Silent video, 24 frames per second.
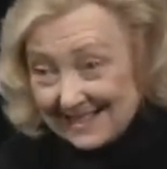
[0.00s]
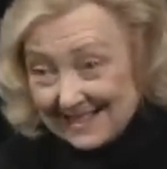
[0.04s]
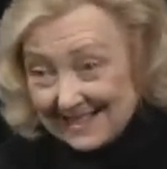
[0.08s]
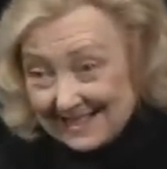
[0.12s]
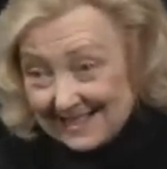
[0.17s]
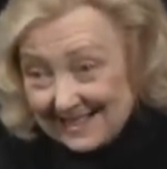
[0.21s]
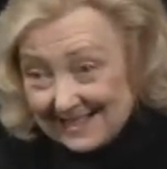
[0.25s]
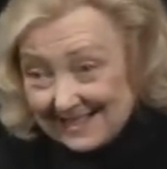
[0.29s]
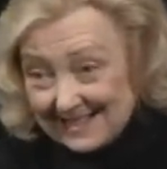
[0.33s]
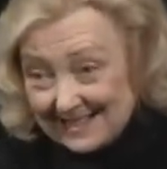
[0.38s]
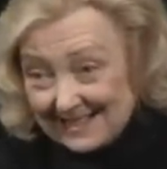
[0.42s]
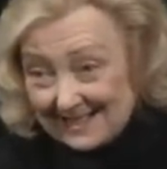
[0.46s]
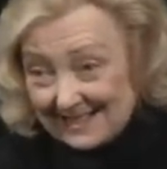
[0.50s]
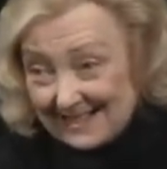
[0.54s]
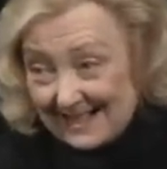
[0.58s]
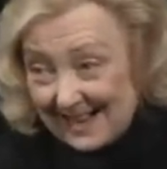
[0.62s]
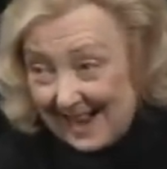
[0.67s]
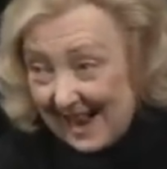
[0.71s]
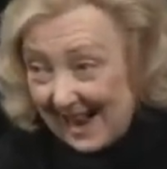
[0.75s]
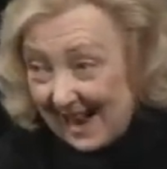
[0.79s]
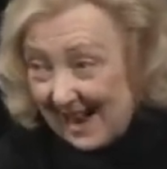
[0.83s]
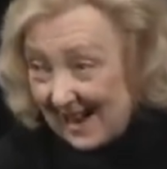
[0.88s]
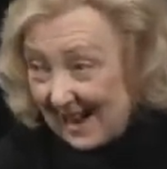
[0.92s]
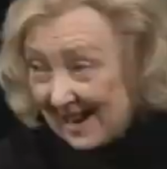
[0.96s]
Yes, it was. It was
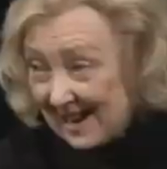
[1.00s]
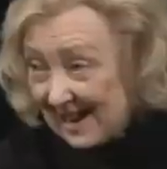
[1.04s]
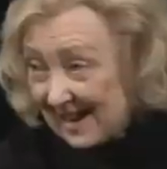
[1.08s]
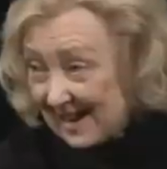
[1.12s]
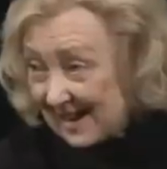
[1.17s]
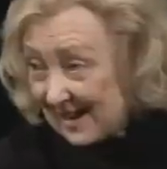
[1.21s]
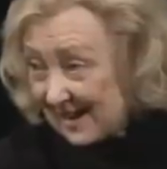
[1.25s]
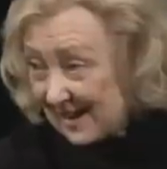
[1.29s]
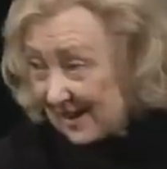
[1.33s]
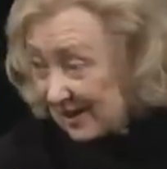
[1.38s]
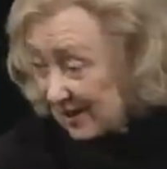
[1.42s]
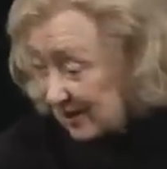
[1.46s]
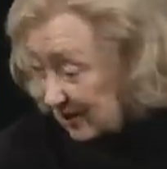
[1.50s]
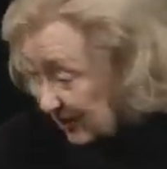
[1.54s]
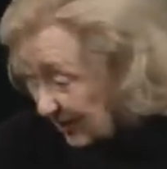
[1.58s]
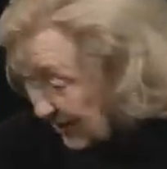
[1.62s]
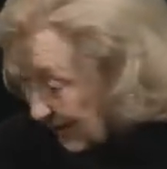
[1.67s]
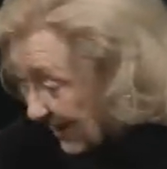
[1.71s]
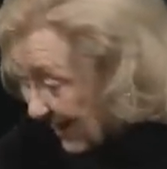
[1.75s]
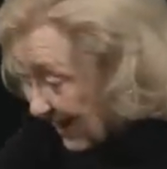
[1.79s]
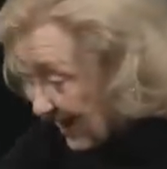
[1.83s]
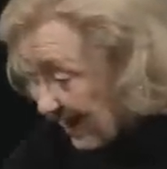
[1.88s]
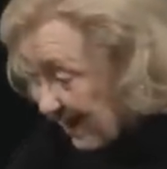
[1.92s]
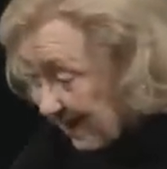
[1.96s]
right here
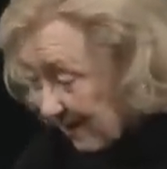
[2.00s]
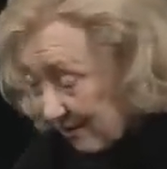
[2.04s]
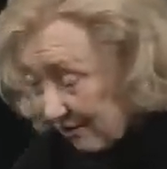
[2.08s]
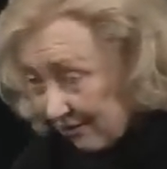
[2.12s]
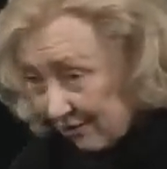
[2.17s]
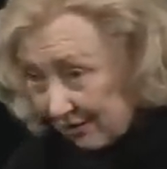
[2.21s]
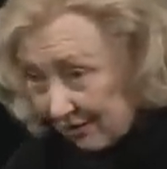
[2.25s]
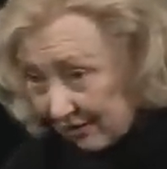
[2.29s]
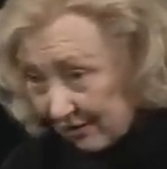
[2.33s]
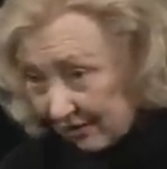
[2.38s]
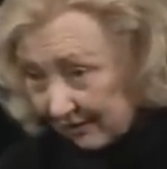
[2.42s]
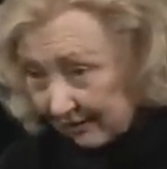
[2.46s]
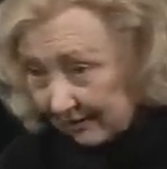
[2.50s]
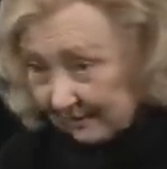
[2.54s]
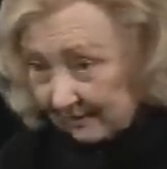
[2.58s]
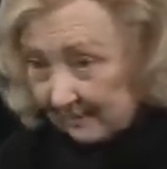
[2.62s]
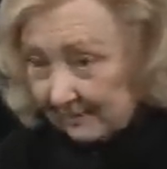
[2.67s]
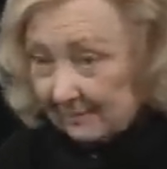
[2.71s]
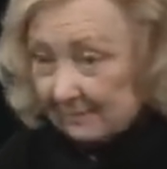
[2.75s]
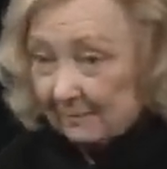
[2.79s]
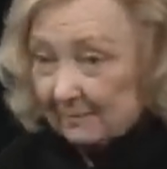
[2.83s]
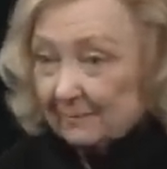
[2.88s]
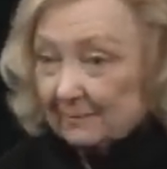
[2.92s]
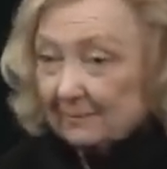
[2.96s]
on
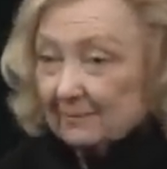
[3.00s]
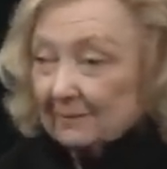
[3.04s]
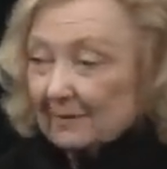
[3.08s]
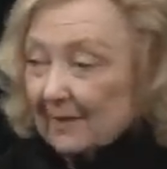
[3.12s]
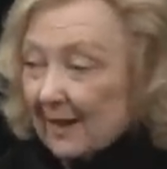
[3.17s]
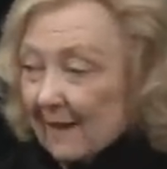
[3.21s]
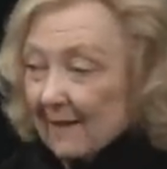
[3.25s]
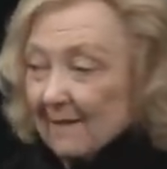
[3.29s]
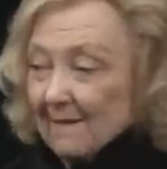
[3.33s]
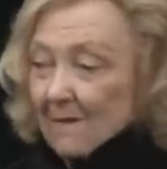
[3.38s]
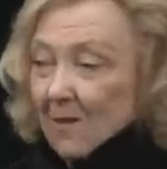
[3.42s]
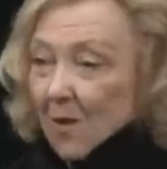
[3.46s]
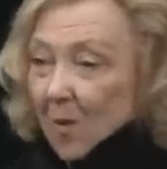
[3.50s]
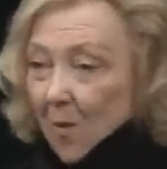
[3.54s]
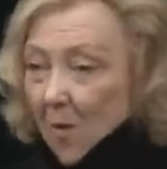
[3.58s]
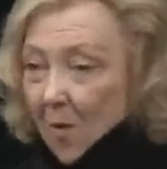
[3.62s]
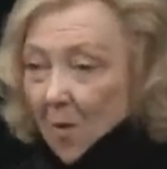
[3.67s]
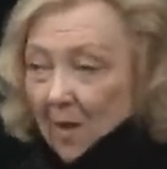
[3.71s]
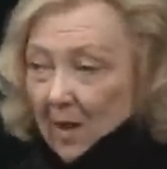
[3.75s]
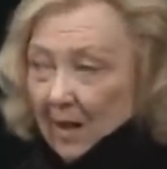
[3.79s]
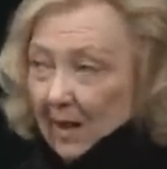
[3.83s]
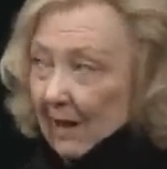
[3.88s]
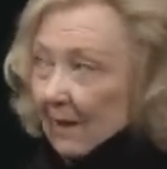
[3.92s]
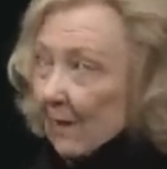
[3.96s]
very stage.
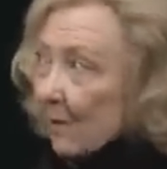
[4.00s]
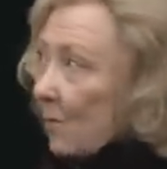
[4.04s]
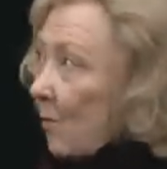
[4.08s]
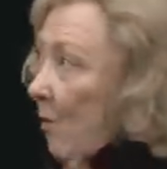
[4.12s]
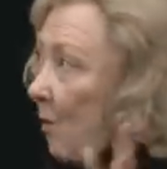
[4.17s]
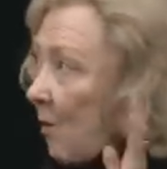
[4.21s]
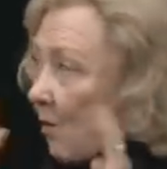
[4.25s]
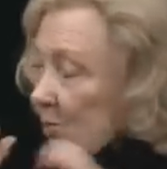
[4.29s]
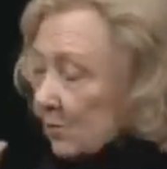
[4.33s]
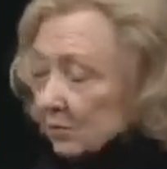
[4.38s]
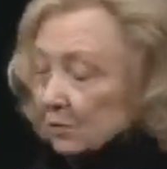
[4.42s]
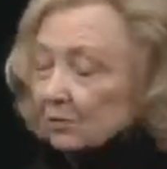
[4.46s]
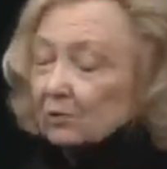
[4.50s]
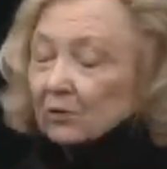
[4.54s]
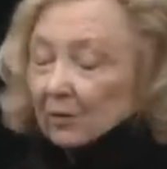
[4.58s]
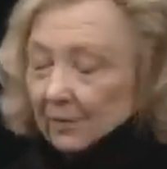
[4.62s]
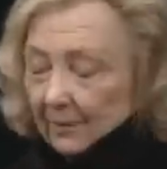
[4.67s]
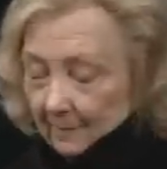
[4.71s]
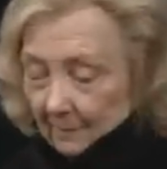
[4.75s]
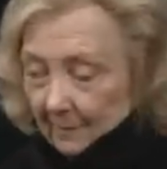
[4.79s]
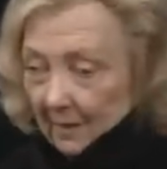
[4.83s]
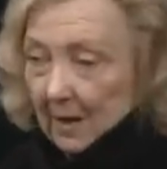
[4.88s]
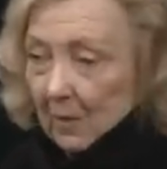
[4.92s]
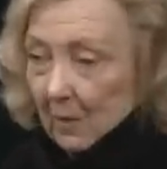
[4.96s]
Right, right here on this
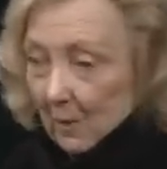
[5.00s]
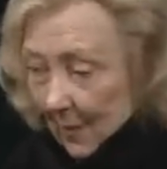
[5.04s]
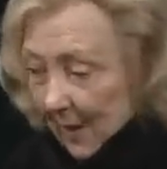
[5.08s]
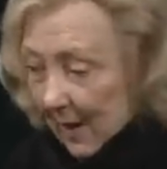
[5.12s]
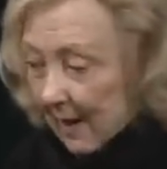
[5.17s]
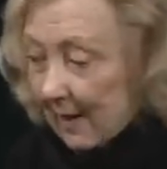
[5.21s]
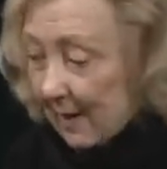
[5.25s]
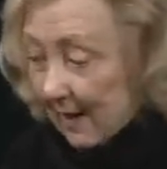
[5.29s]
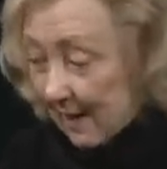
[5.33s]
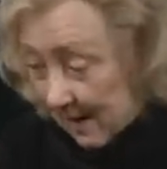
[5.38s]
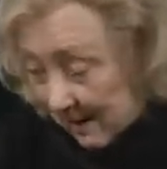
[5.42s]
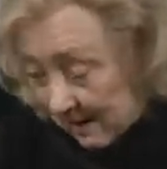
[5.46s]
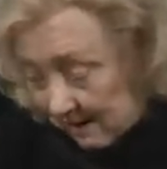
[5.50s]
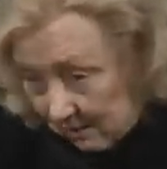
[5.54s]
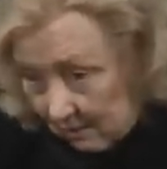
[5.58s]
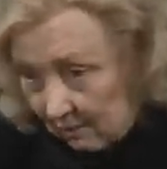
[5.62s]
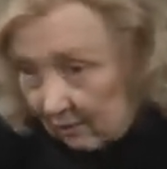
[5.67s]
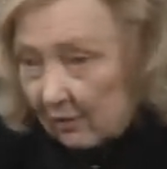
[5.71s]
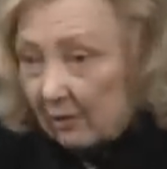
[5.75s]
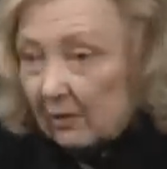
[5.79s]
very stage.